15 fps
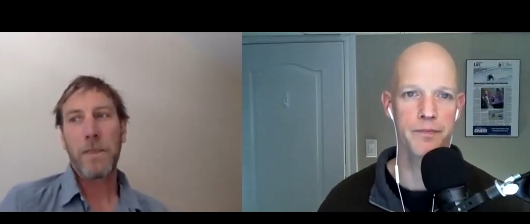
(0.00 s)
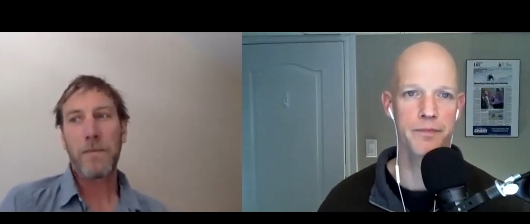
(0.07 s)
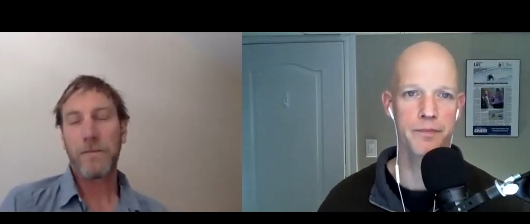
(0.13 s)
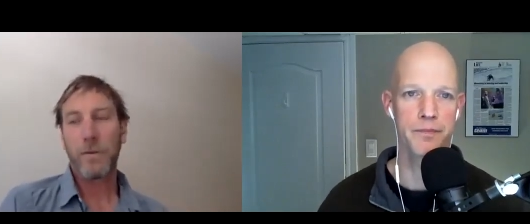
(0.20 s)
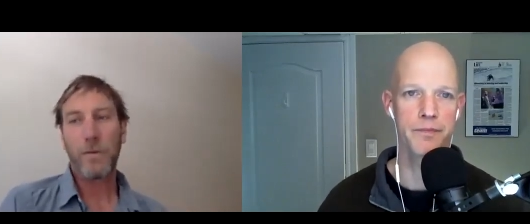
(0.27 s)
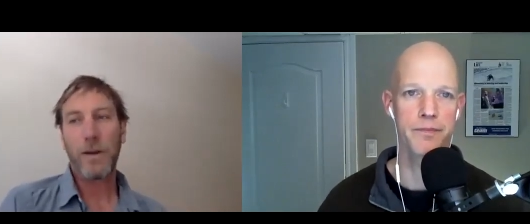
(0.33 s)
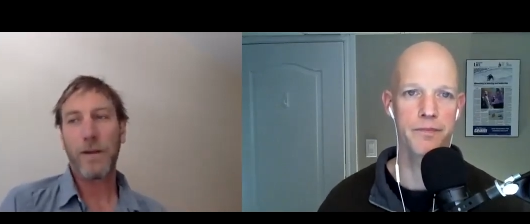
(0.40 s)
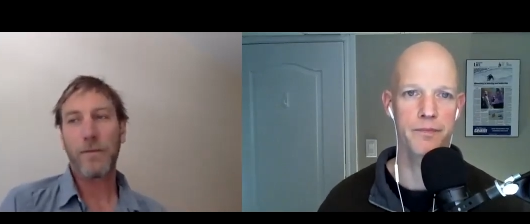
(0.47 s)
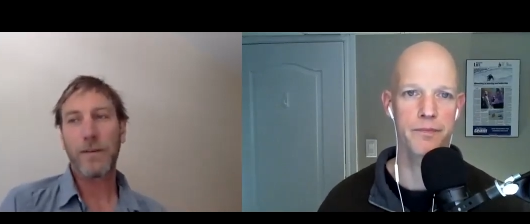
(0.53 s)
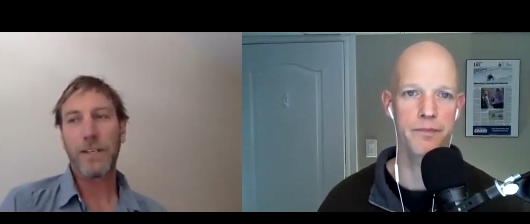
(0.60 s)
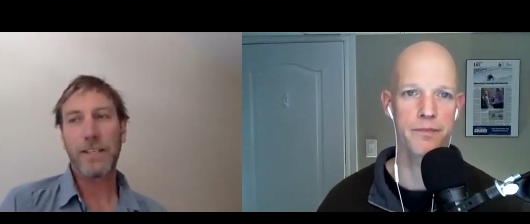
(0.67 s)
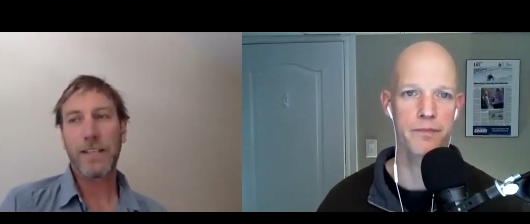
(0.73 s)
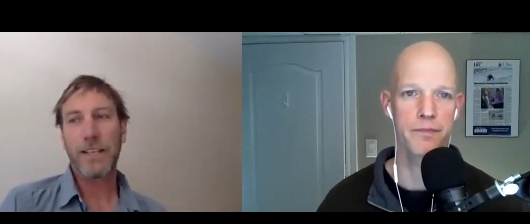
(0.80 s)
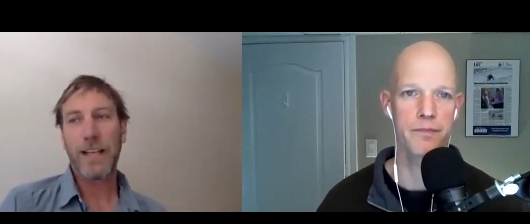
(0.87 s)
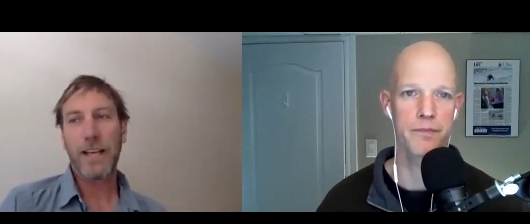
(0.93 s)
Speaker 1: for whatever
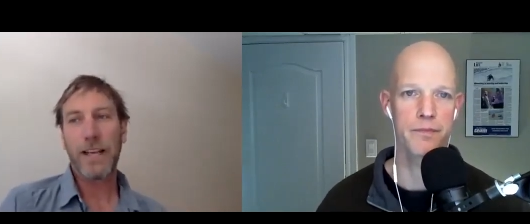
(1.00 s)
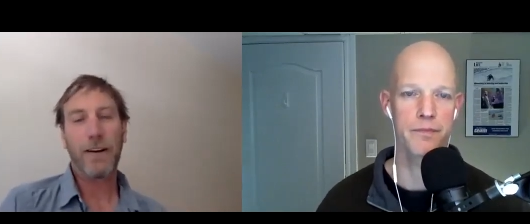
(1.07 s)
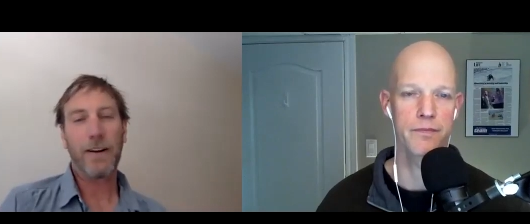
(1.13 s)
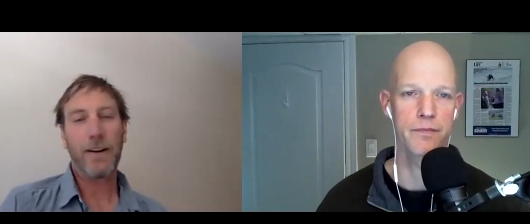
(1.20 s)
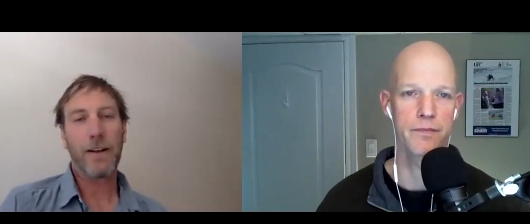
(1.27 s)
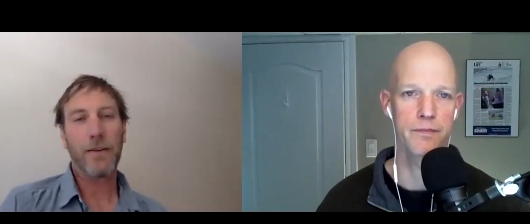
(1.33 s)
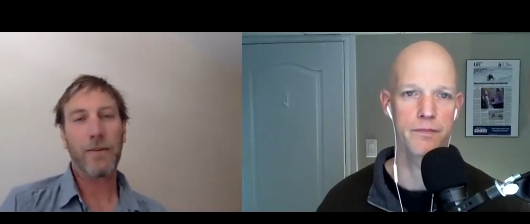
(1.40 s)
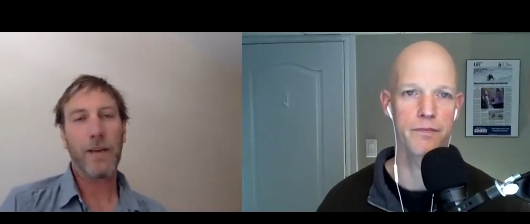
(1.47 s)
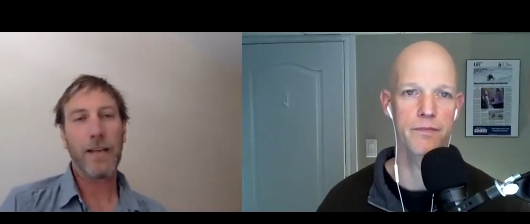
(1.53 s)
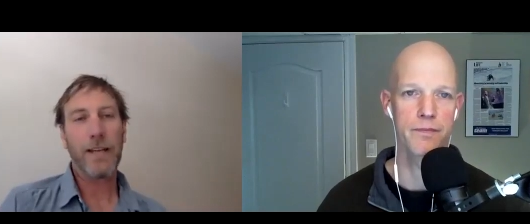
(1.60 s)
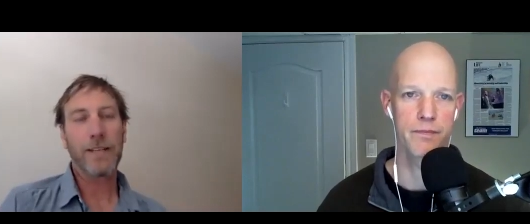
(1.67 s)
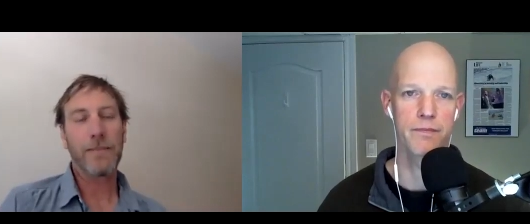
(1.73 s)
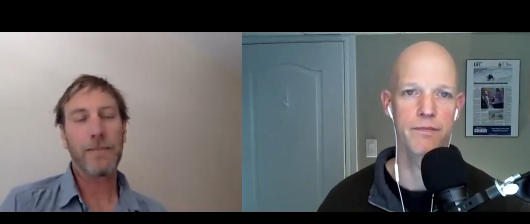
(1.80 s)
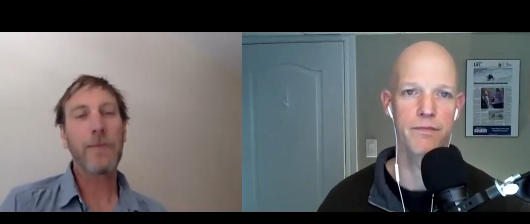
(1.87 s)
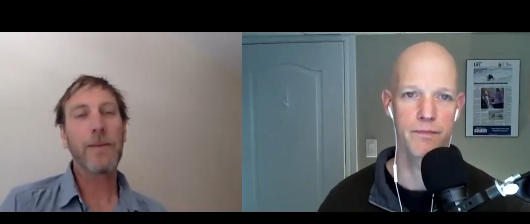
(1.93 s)
reason can't carry a lot of
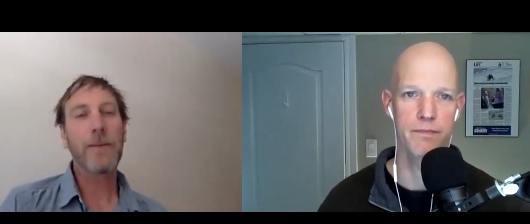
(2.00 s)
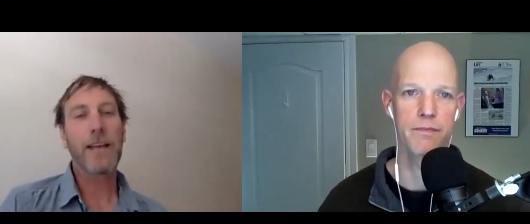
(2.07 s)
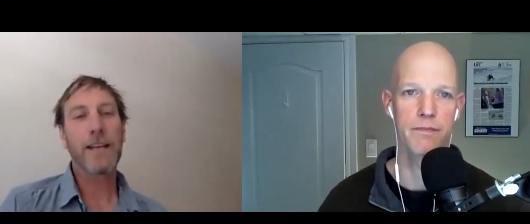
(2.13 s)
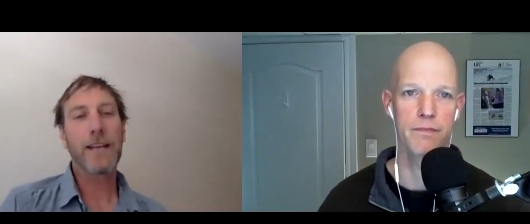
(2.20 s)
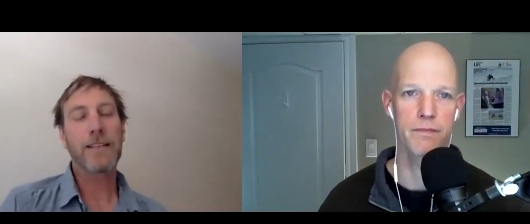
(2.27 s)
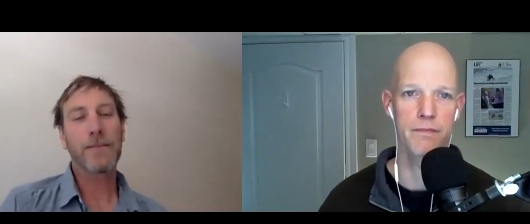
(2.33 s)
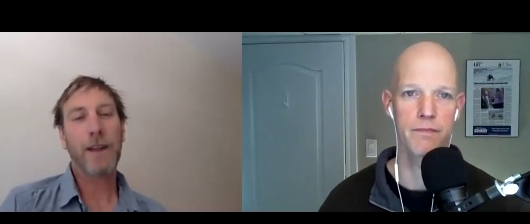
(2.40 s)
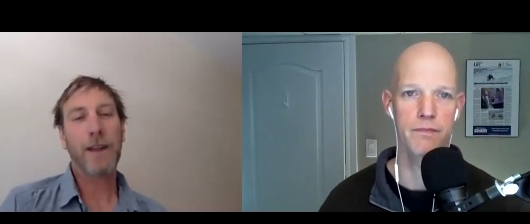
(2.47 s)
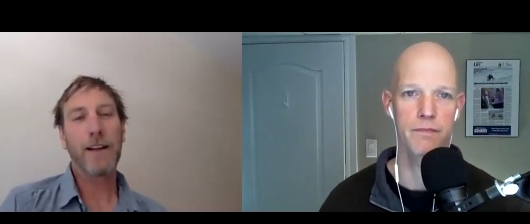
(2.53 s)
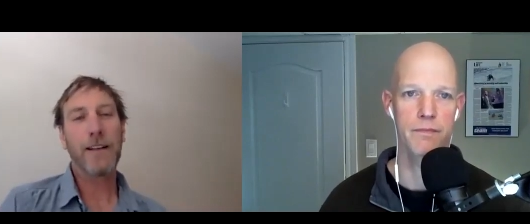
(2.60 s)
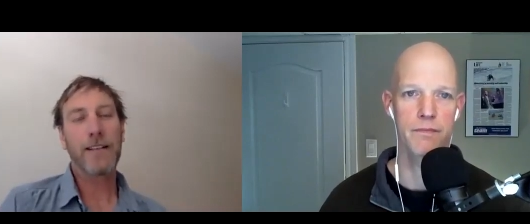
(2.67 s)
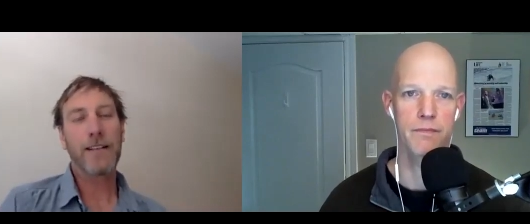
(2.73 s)
weight to maybe get to some areas